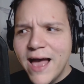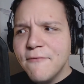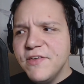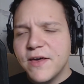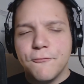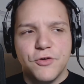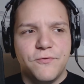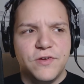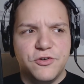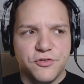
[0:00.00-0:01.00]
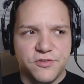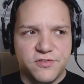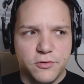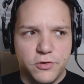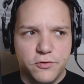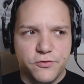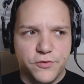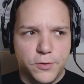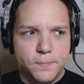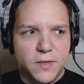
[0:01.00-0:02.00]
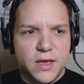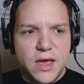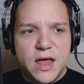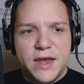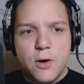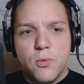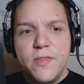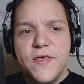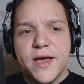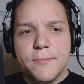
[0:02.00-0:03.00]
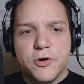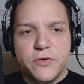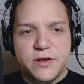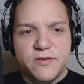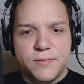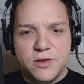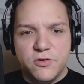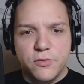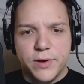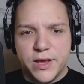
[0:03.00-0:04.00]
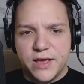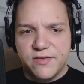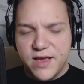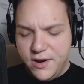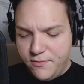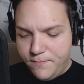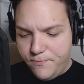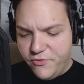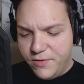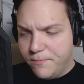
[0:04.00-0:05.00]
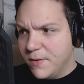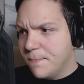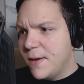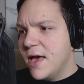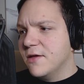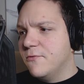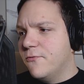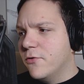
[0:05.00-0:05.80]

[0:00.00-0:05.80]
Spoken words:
having that free feature is so useful. Now, one thing I'm going to be doing is kind of jumping back and